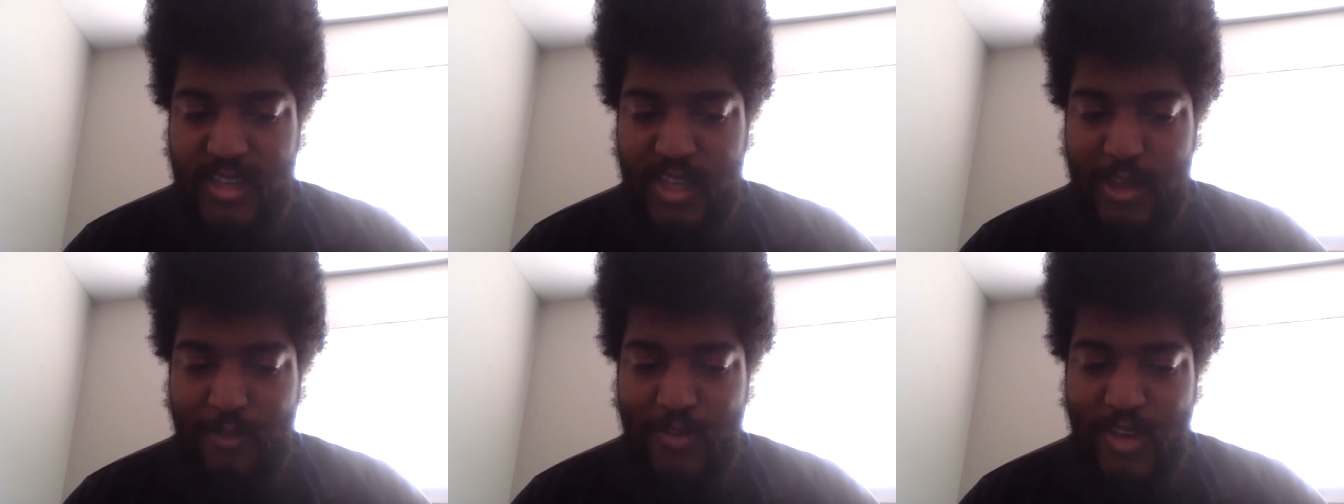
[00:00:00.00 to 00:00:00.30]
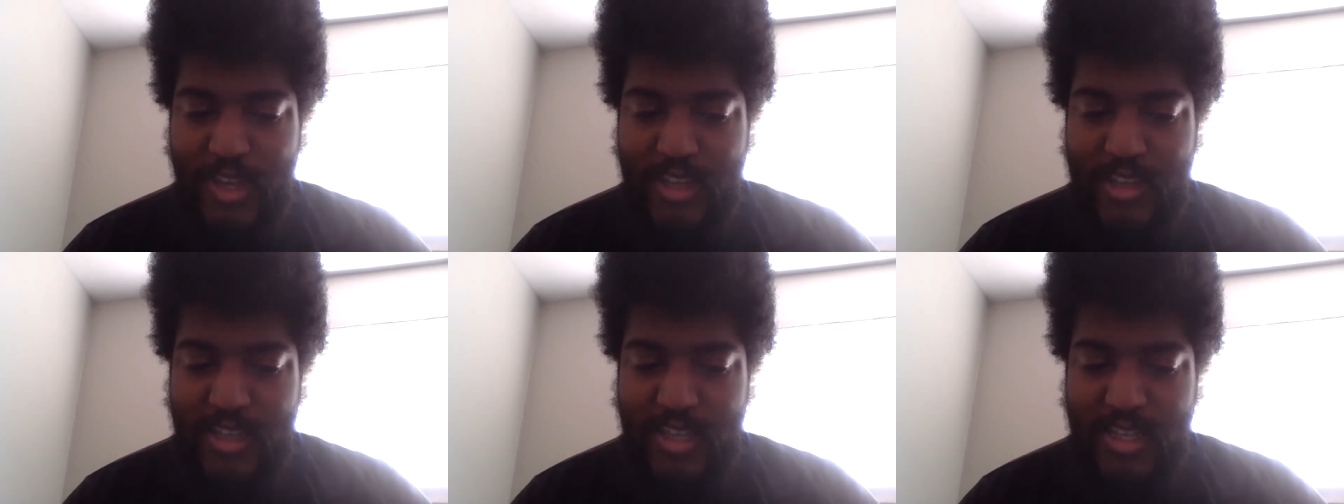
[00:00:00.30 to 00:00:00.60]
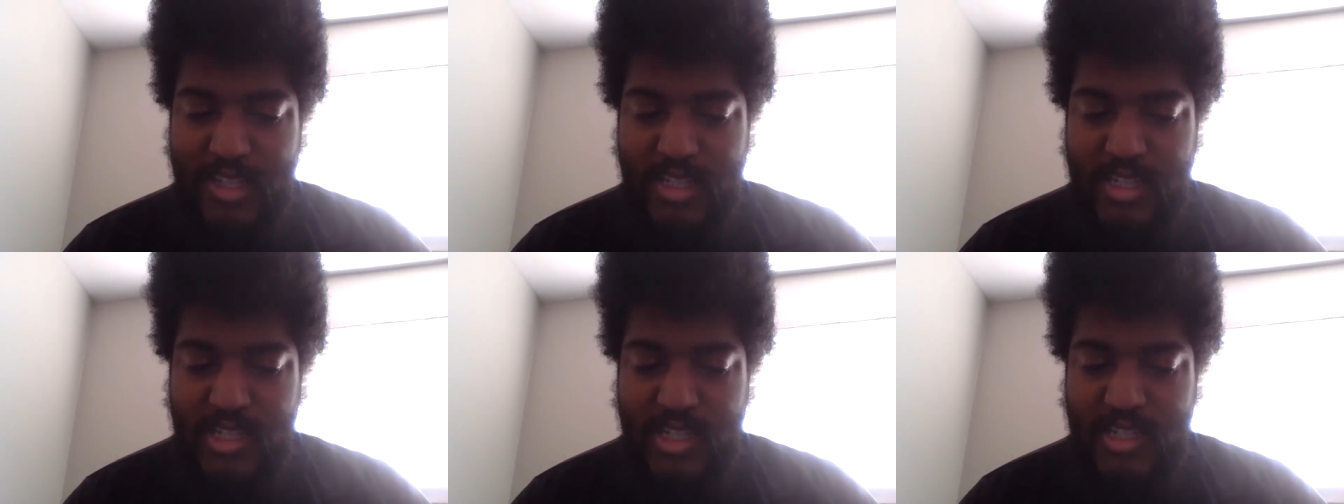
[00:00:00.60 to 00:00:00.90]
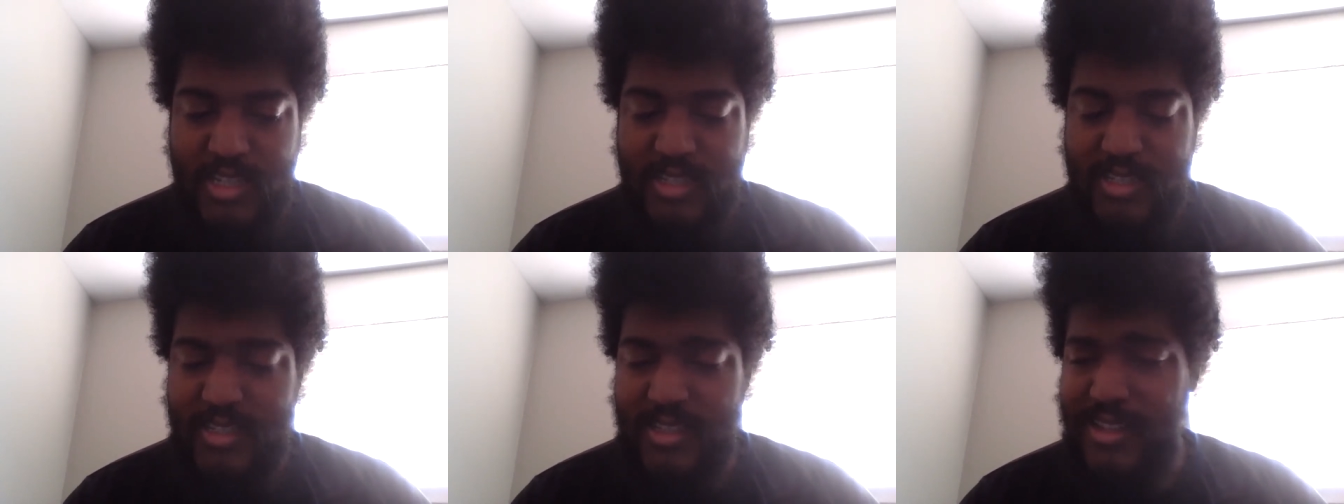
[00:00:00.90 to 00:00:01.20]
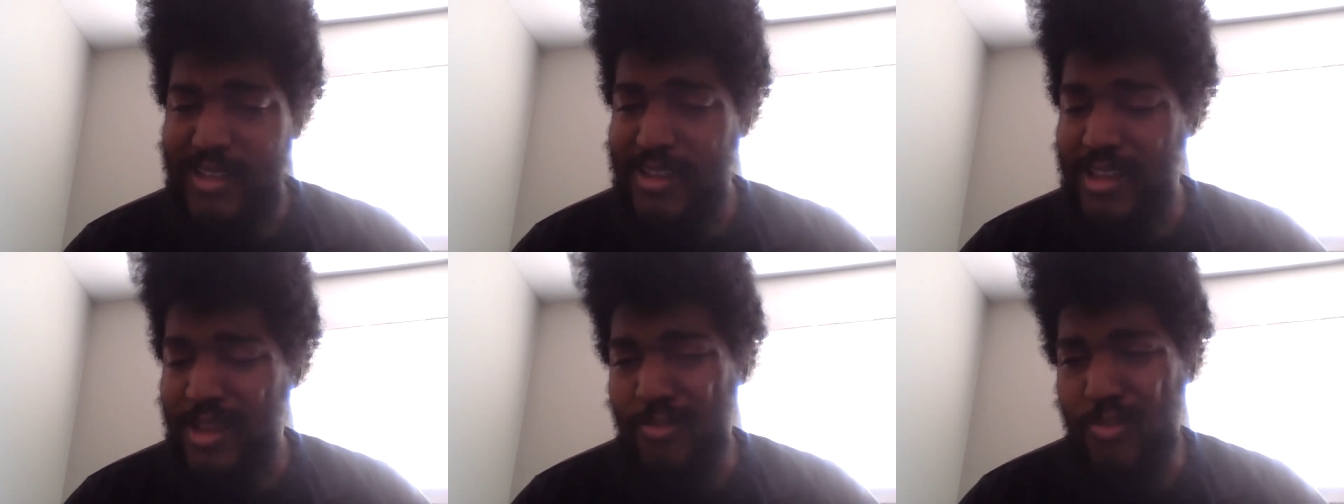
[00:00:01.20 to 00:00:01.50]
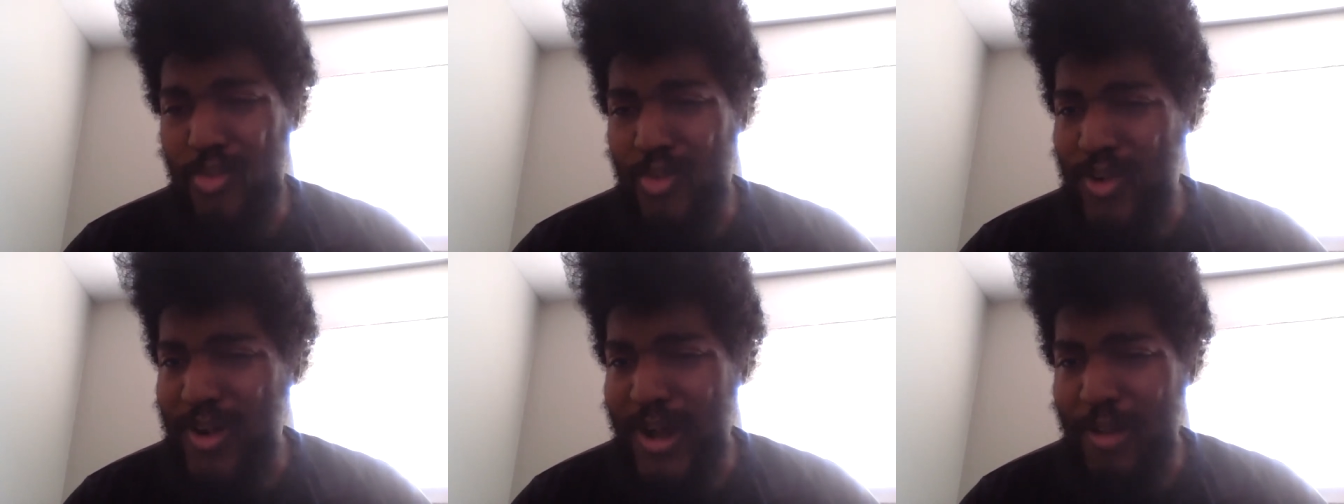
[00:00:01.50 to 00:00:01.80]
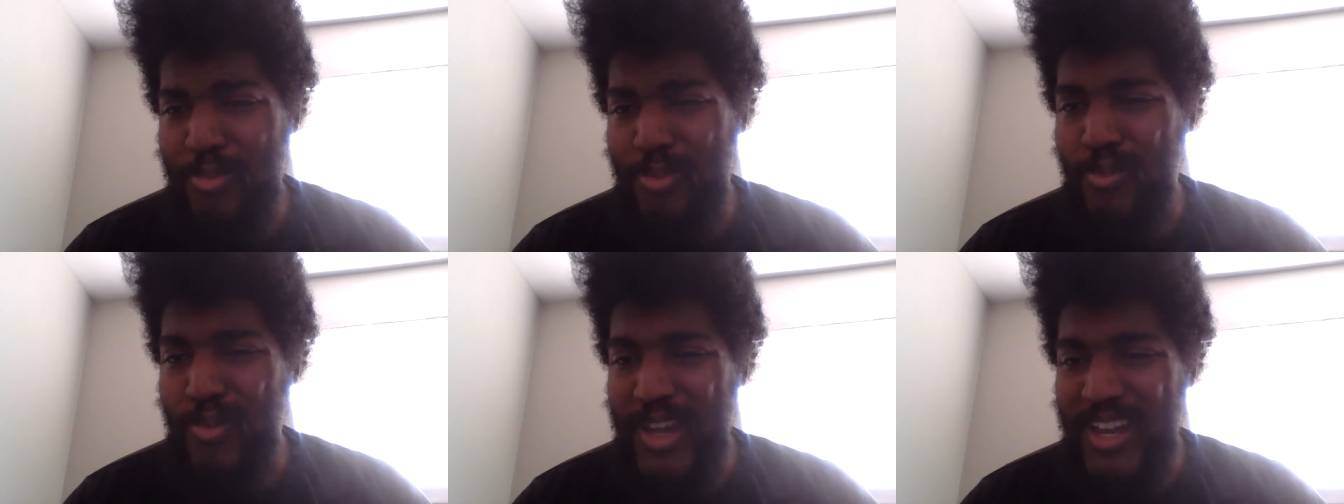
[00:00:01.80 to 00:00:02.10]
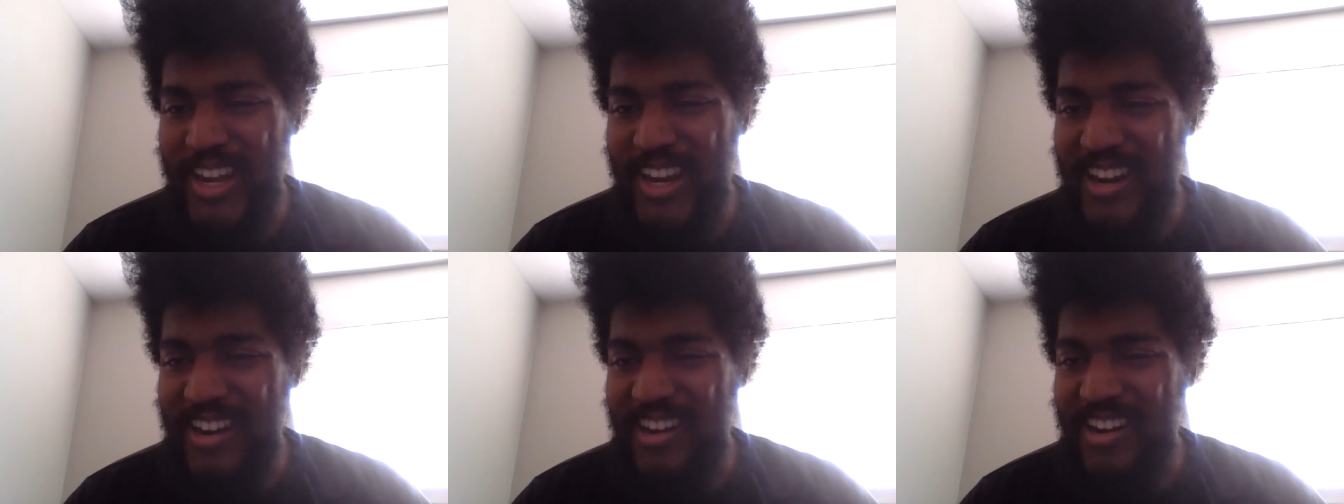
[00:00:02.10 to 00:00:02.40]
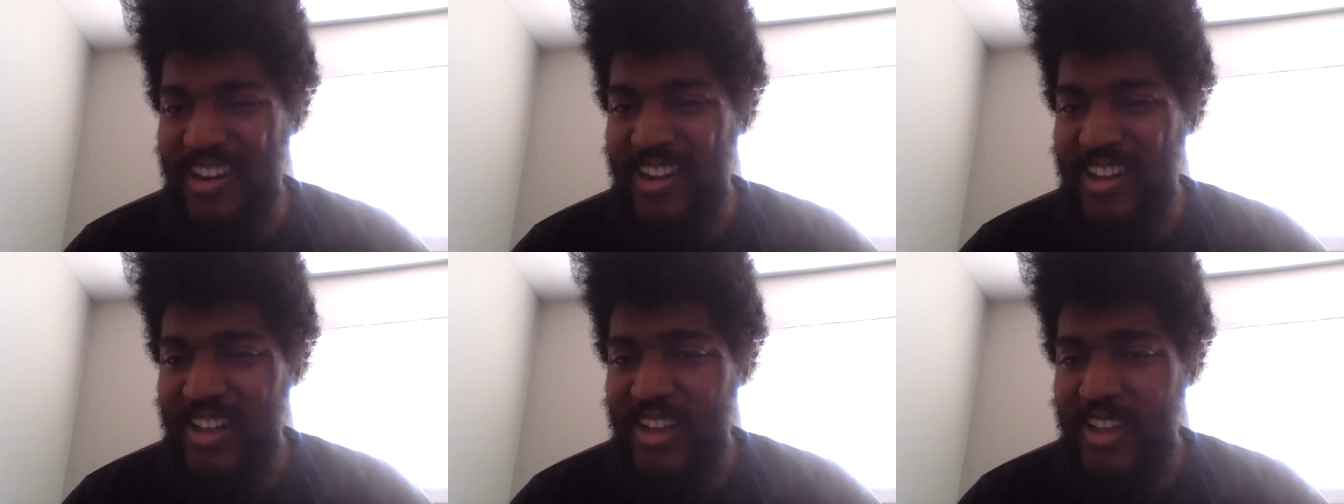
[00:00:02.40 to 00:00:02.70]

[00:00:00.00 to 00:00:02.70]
I mean, it's just the problem here.